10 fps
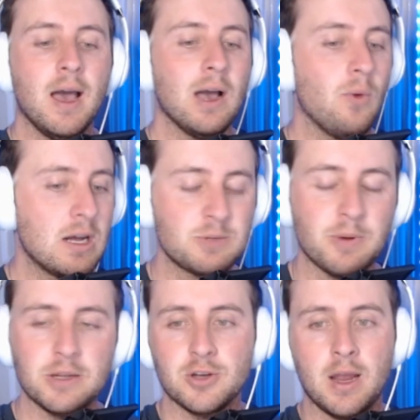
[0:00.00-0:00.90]
I watched
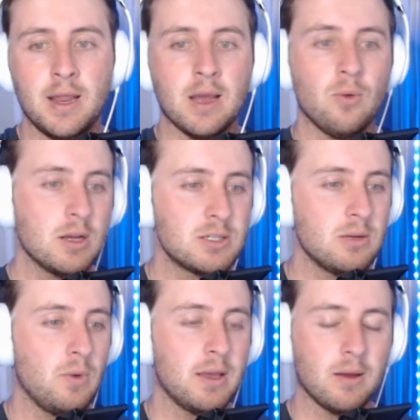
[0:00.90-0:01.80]
spring training. I watched
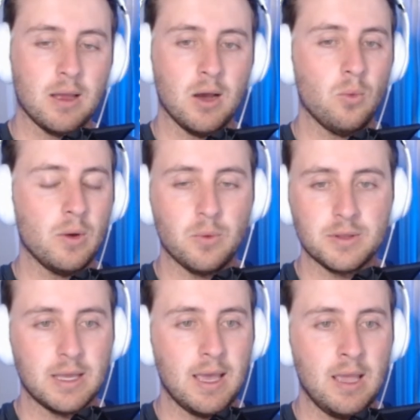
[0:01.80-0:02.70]
a week a week
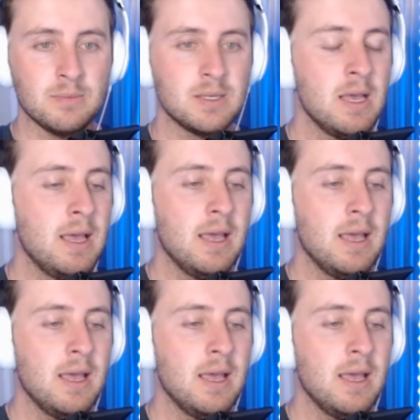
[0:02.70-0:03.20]
worth of games,